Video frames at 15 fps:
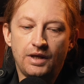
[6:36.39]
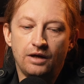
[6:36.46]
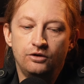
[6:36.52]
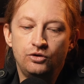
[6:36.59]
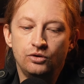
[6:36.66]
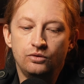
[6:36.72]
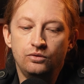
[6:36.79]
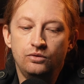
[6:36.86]

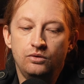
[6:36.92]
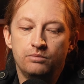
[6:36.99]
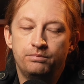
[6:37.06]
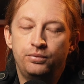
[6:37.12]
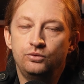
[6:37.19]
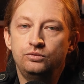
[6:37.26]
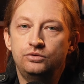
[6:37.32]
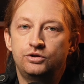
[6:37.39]
You
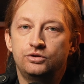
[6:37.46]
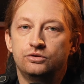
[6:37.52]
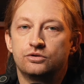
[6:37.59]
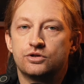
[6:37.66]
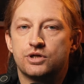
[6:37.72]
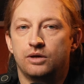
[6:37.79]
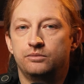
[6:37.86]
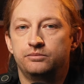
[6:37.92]
put
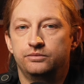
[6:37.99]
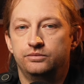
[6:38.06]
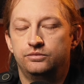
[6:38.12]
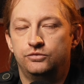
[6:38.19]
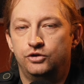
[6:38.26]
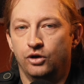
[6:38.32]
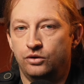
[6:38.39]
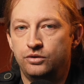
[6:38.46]
some
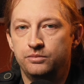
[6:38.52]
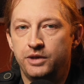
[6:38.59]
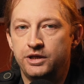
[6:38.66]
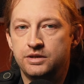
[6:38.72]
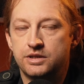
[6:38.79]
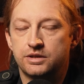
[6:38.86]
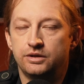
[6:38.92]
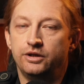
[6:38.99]

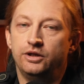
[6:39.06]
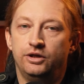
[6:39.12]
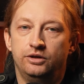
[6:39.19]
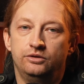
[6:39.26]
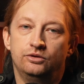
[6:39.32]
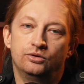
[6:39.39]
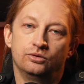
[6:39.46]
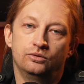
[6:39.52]
documents
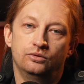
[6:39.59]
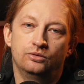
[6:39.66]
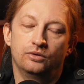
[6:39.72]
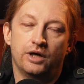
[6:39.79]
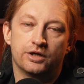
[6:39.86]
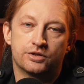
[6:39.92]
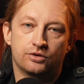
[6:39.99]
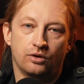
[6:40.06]

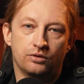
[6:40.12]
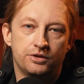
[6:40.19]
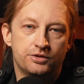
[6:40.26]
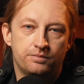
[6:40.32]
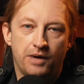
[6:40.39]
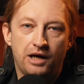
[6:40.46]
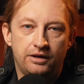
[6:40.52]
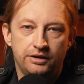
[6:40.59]
into a
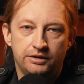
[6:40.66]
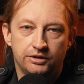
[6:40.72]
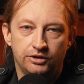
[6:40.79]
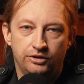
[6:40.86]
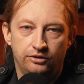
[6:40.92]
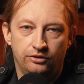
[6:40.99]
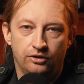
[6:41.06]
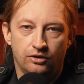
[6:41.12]
storage bucket
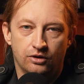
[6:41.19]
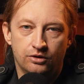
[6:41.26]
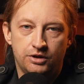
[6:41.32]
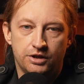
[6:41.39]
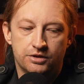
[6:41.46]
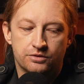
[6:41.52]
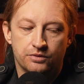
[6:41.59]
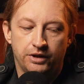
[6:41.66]
in your
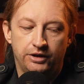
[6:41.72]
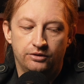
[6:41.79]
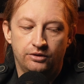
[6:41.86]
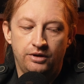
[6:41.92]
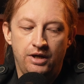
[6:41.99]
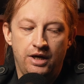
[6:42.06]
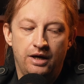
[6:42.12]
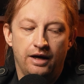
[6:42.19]

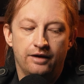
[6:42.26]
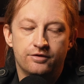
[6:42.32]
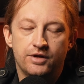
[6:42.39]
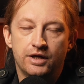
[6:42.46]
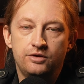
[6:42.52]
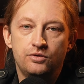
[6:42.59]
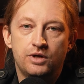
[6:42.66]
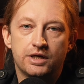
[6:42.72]
orchestrator, and
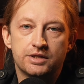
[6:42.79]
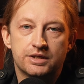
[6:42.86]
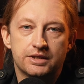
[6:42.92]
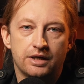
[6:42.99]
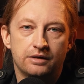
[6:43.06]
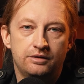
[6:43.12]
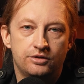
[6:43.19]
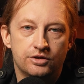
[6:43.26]
then you can
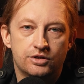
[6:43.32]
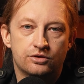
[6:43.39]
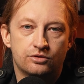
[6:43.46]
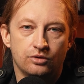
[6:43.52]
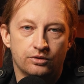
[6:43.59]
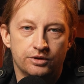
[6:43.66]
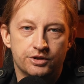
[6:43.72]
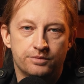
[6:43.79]
set this
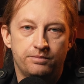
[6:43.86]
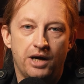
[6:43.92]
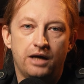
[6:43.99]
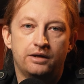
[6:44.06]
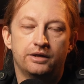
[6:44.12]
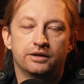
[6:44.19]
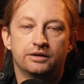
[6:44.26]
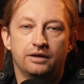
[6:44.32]
storage
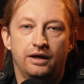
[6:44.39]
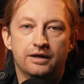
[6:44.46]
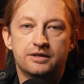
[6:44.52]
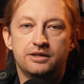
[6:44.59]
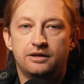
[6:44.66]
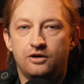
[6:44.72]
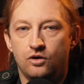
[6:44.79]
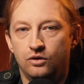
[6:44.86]
bucket
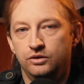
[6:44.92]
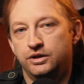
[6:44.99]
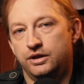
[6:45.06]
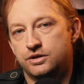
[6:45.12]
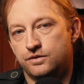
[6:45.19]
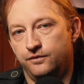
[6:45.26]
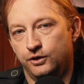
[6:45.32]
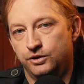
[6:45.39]
as a
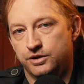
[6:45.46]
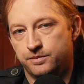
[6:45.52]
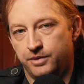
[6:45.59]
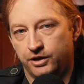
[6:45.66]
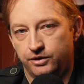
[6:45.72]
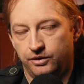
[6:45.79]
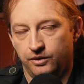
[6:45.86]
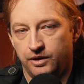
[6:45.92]
context for this
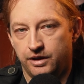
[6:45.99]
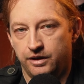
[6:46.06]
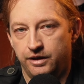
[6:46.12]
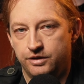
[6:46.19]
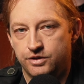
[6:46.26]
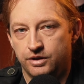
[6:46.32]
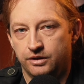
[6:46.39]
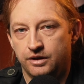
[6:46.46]
particular
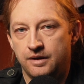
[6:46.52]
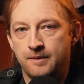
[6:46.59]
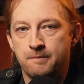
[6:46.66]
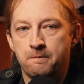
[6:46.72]
agent.